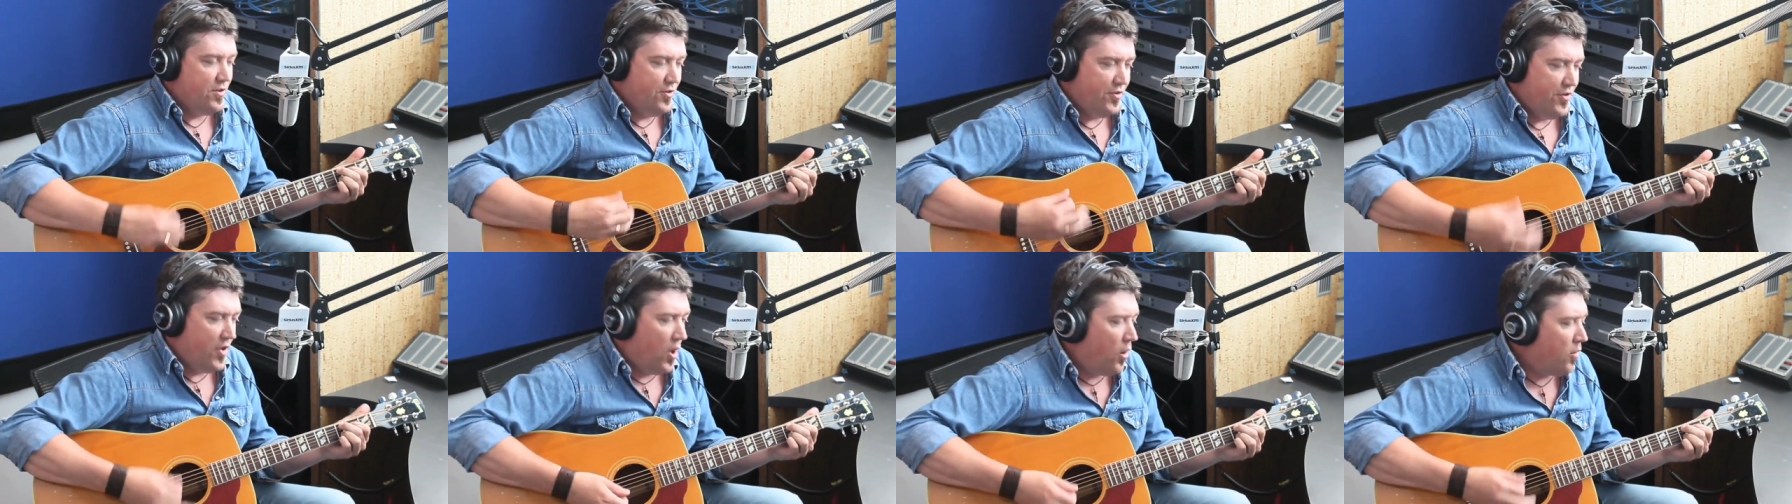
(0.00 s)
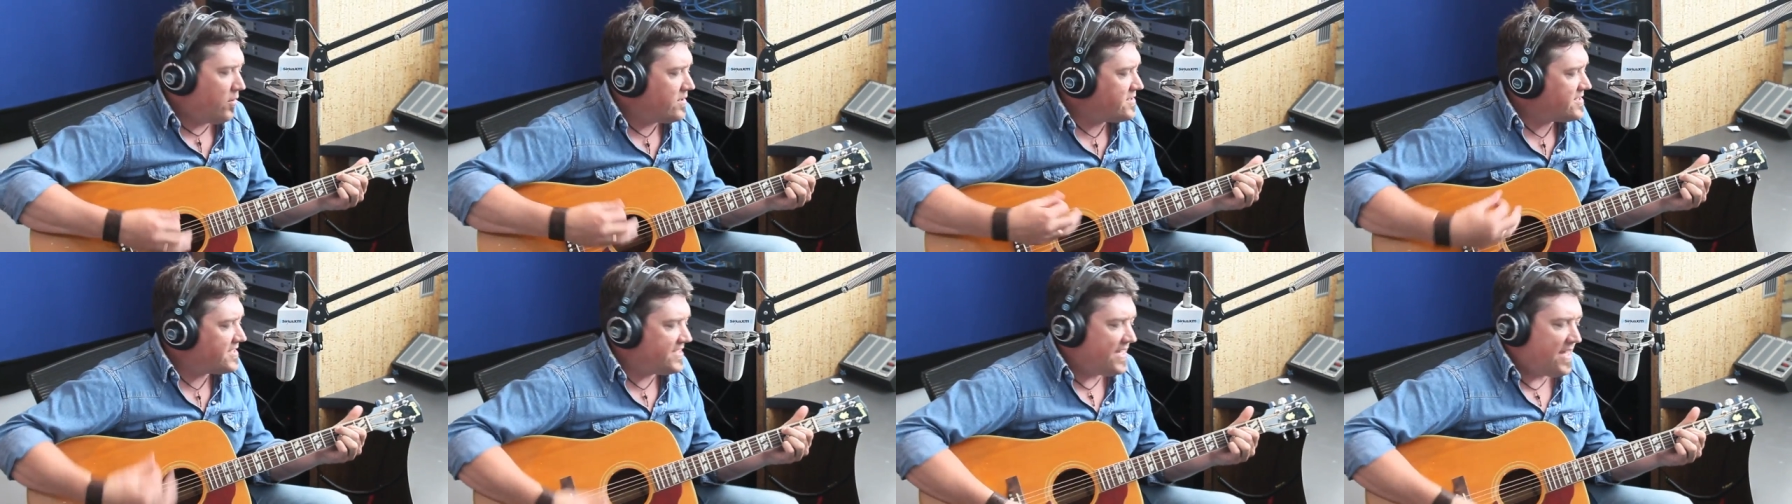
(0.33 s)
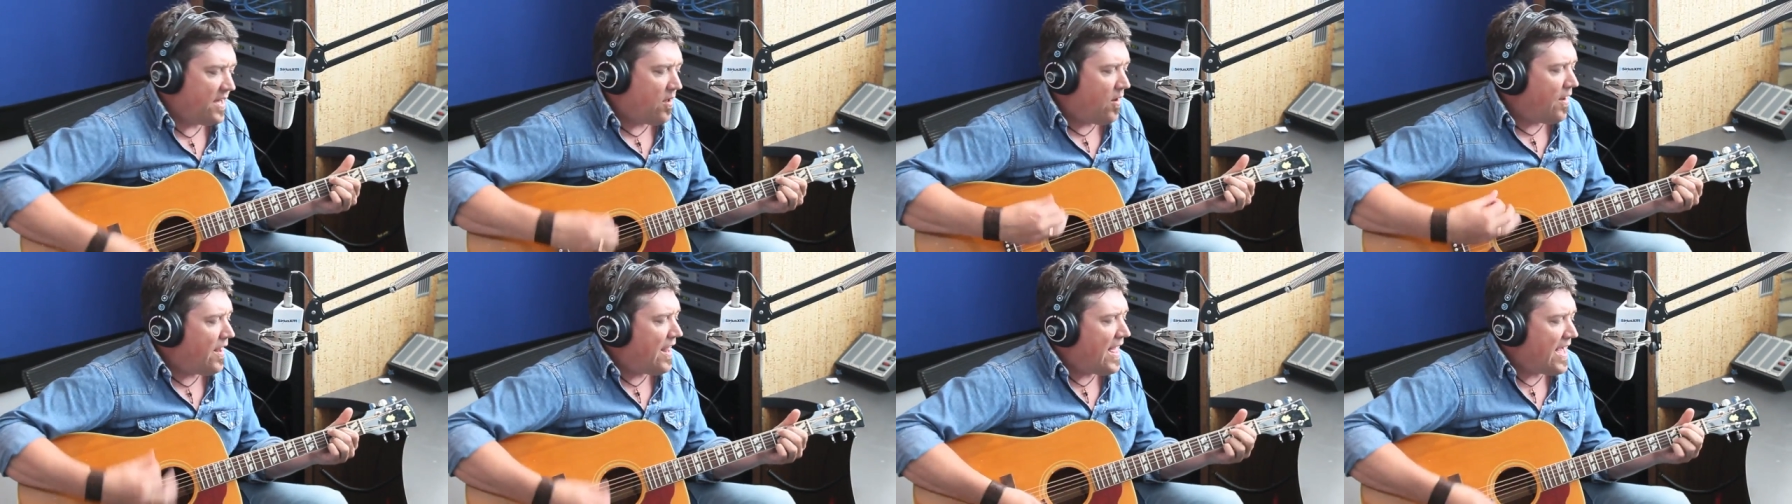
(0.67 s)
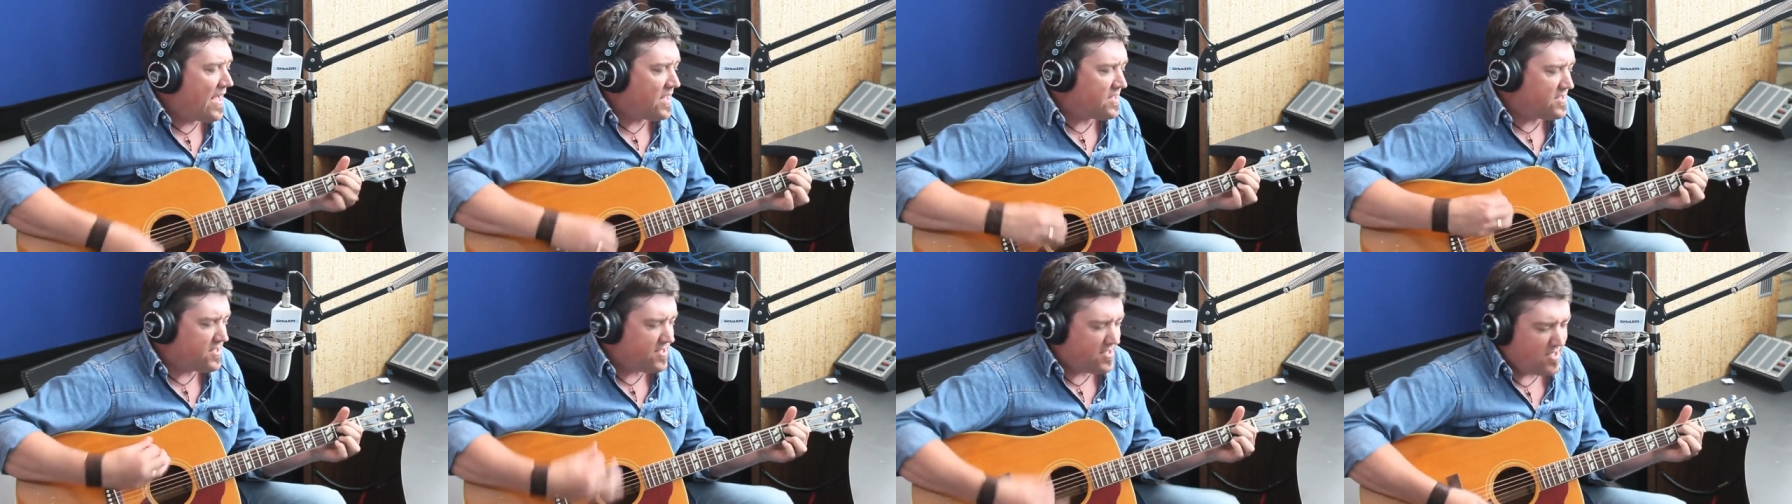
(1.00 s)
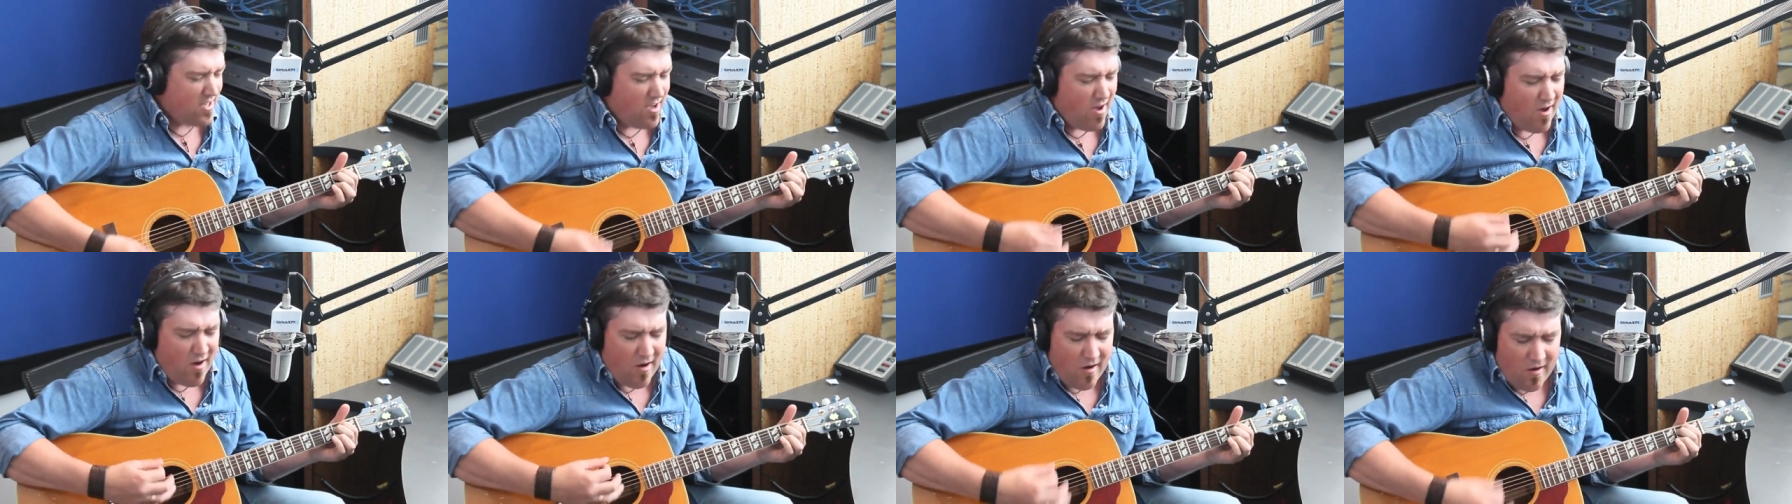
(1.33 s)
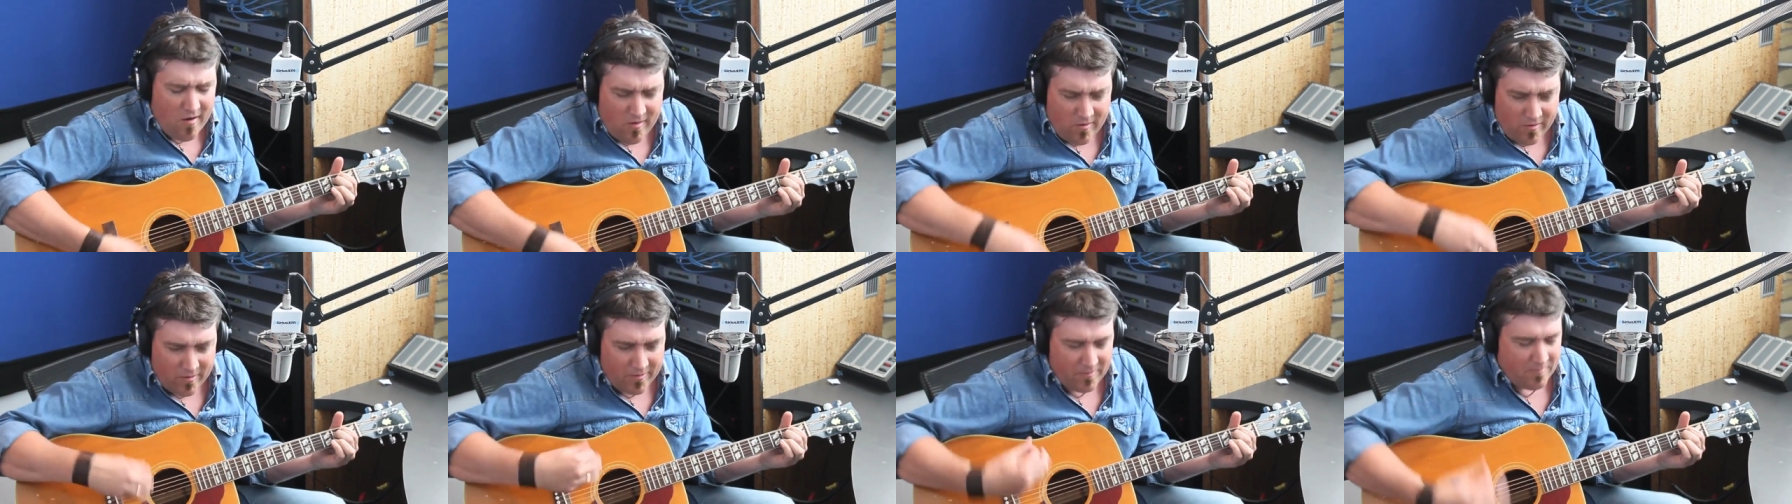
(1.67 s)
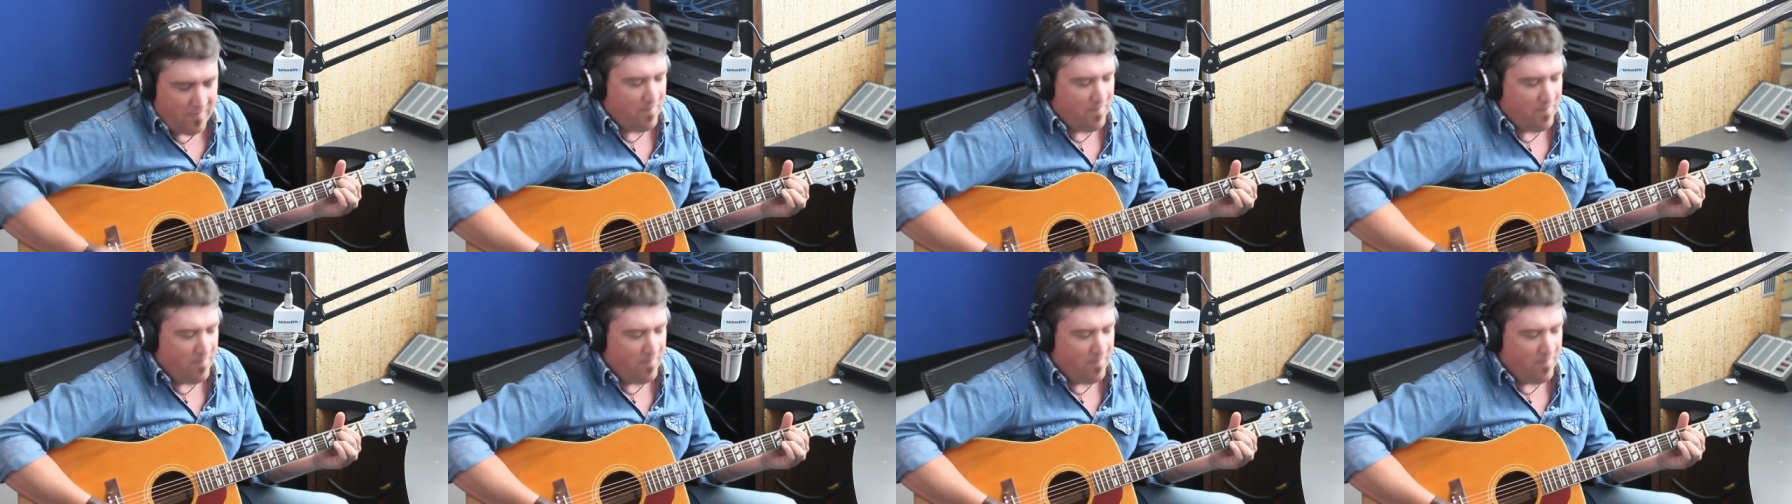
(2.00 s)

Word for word: Don't it sound like a song?